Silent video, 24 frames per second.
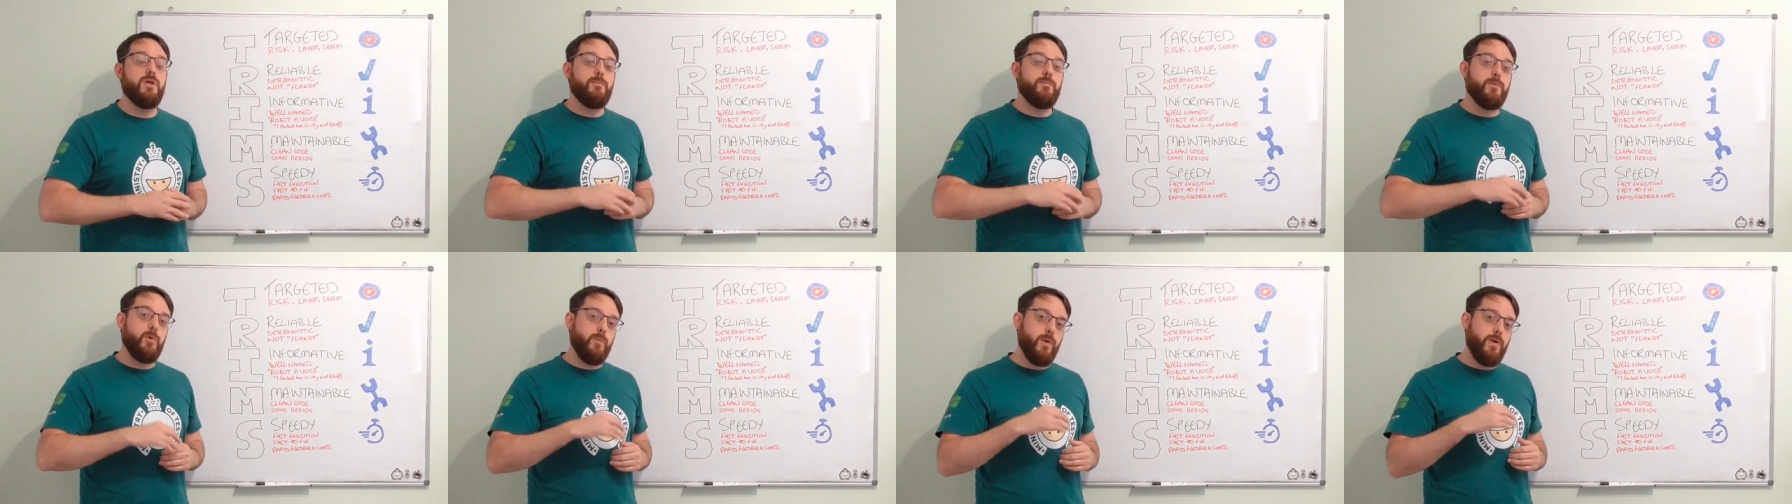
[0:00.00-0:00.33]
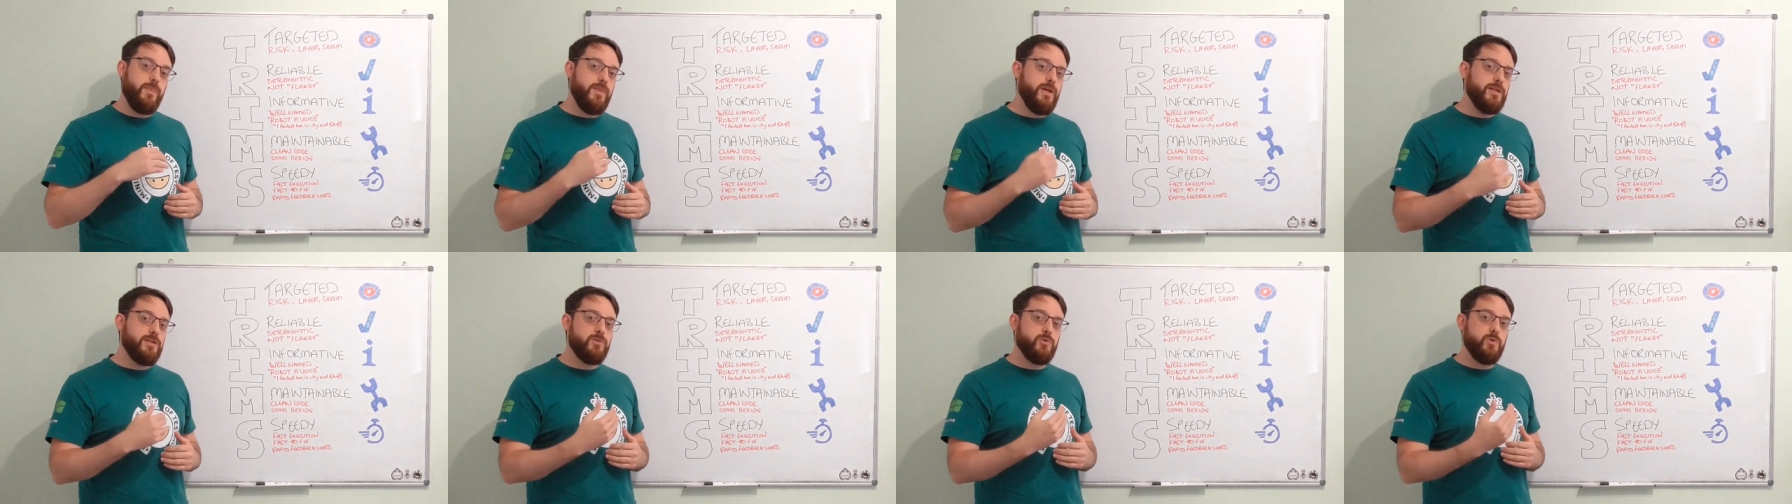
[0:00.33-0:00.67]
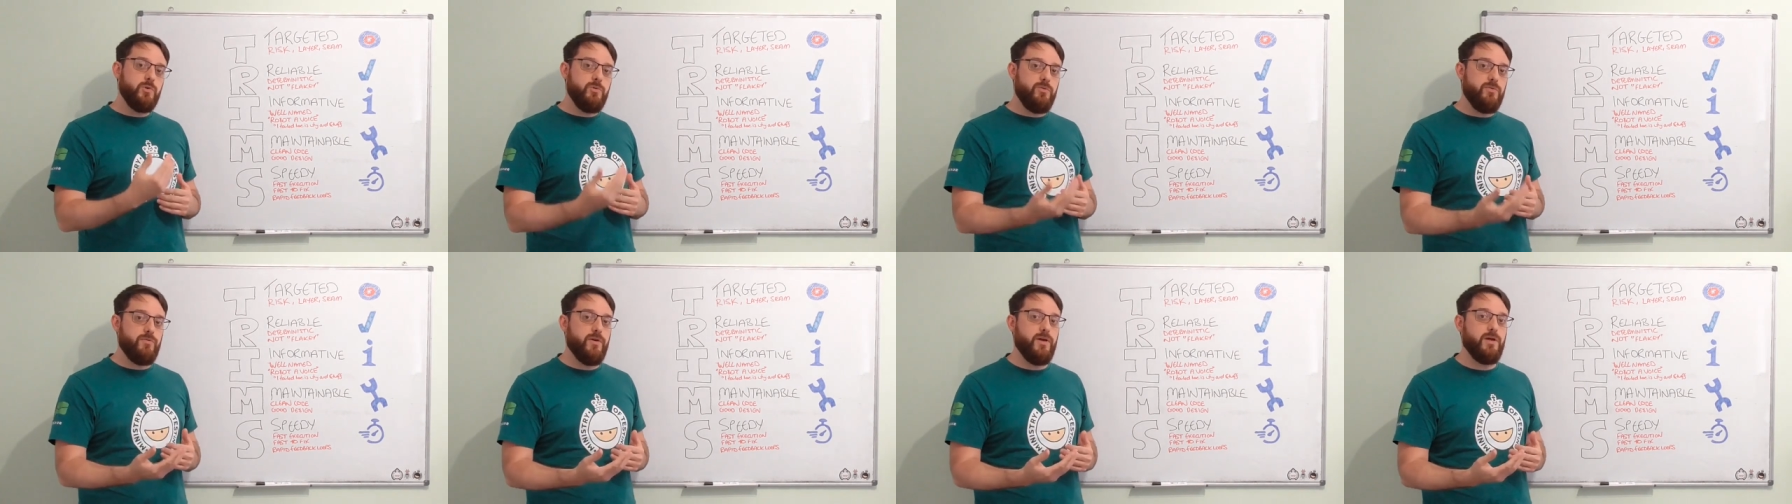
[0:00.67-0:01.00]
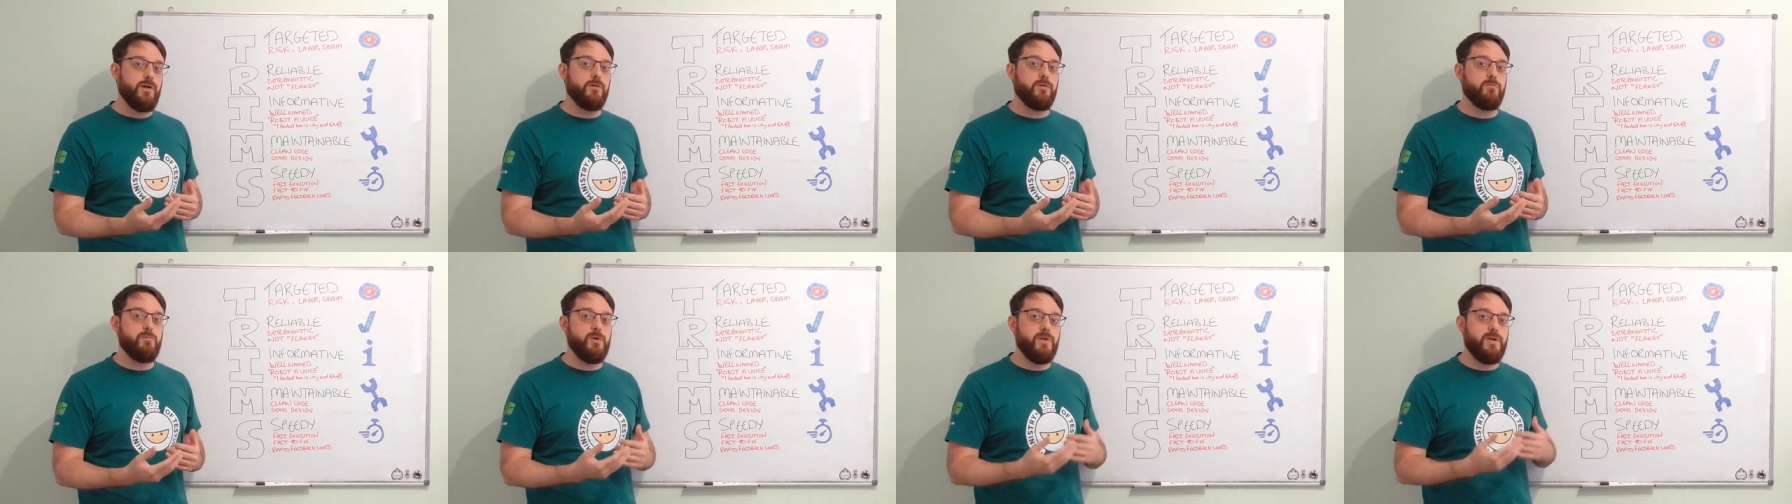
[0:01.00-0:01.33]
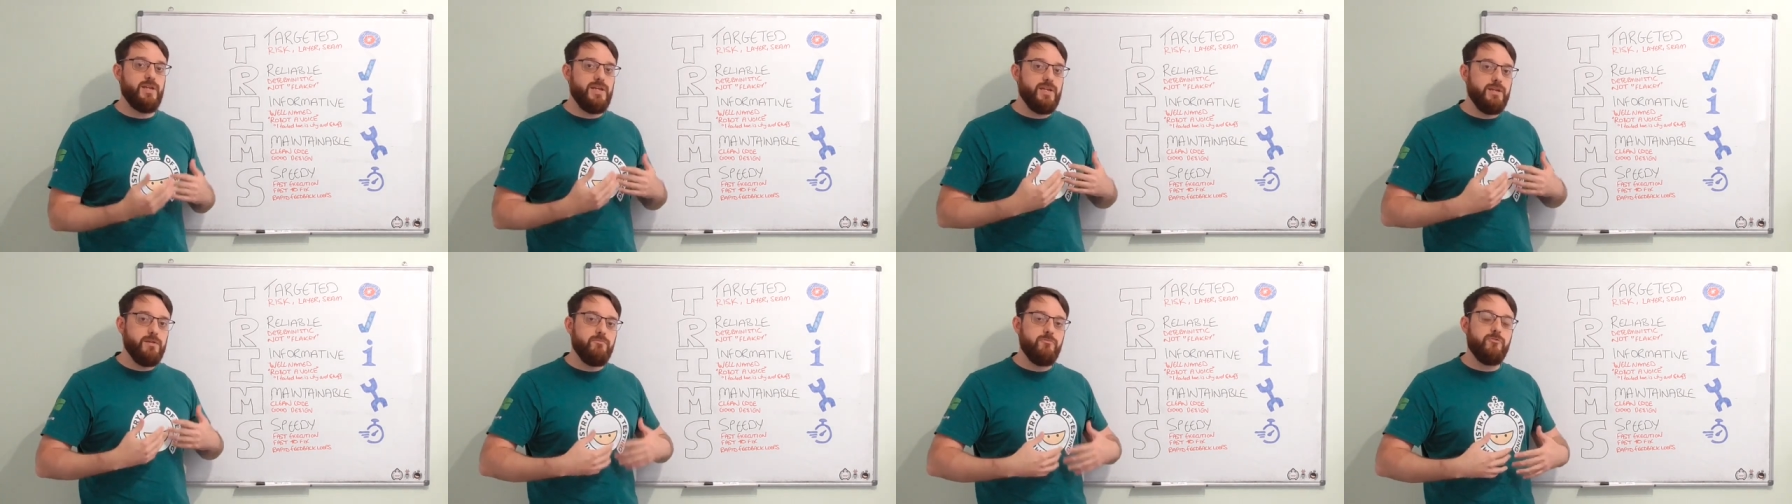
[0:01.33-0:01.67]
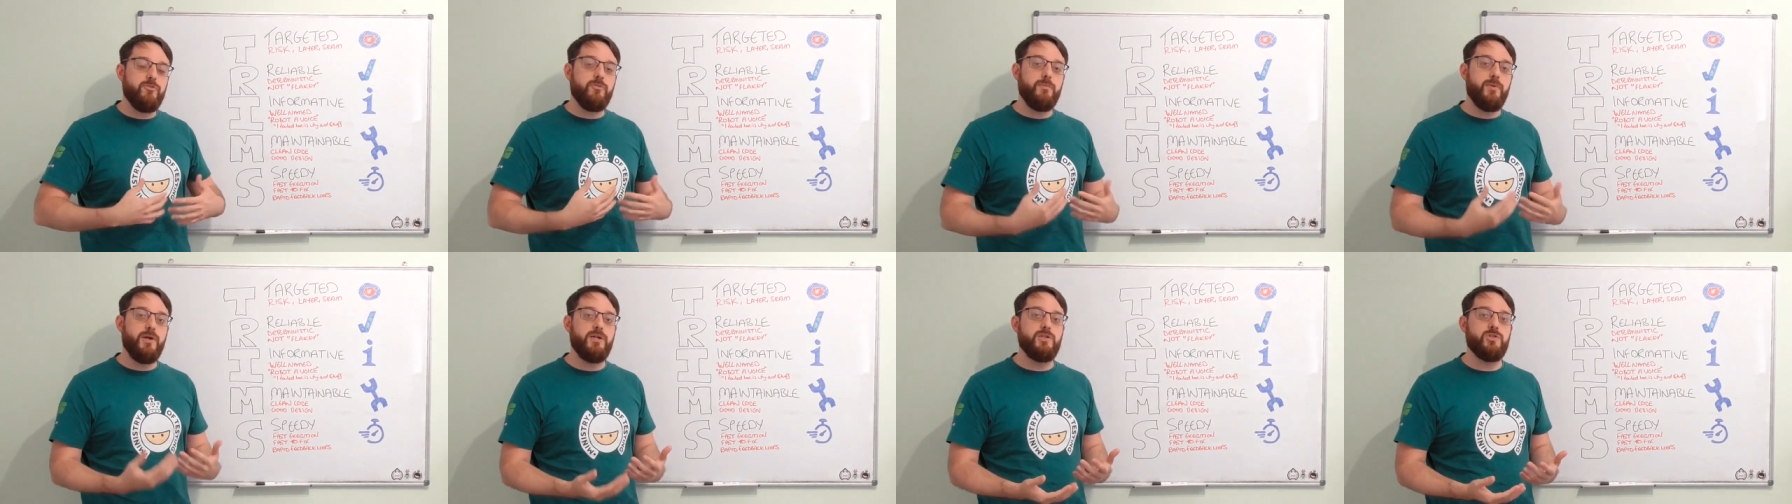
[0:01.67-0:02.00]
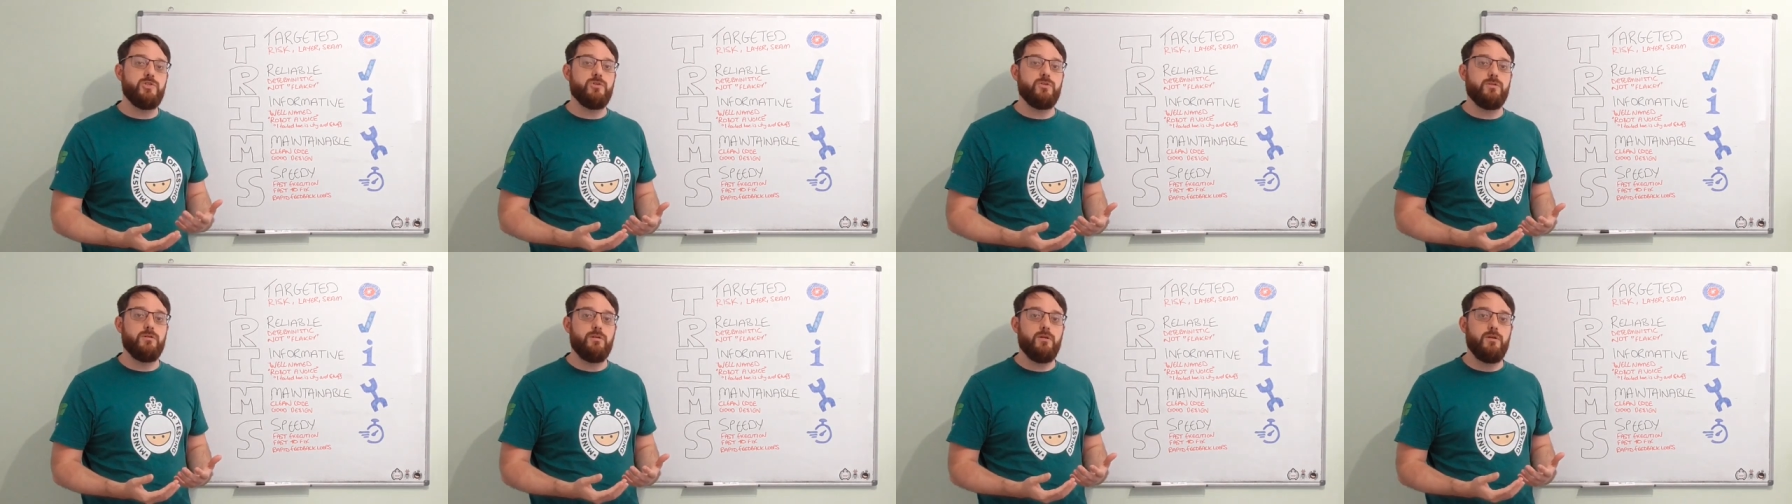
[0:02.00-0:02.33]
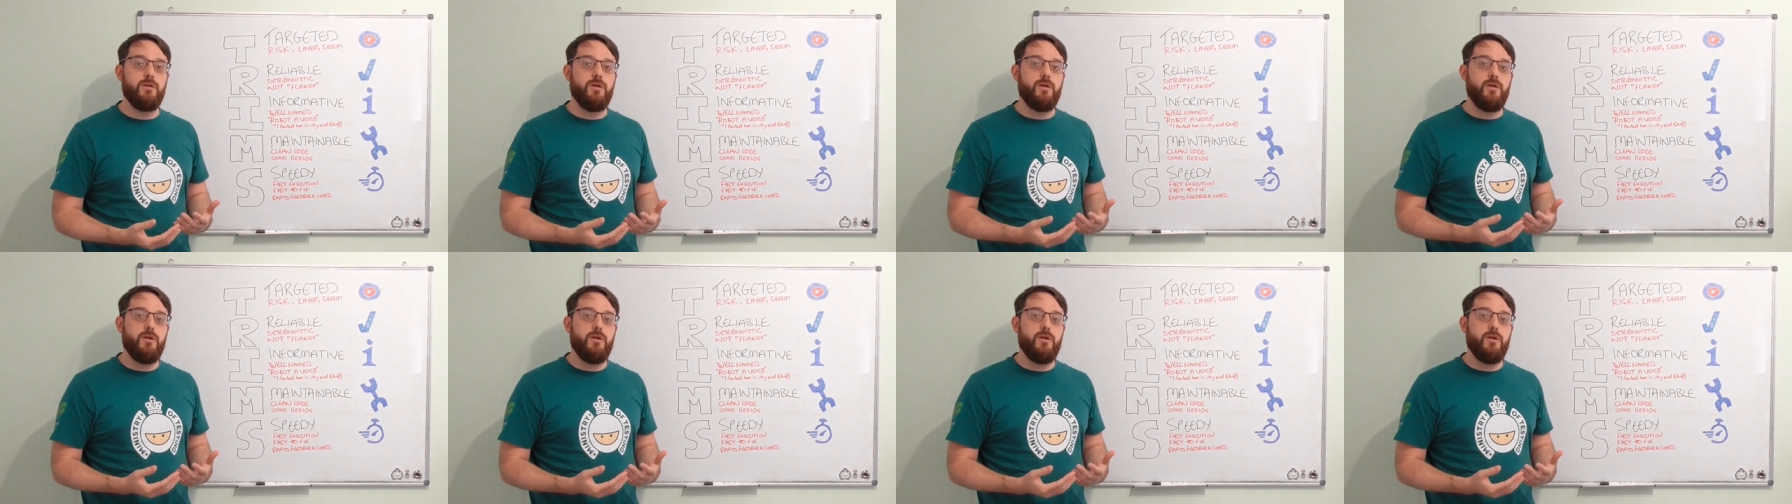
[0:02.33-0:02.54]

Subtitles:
But when they do fail, we need information.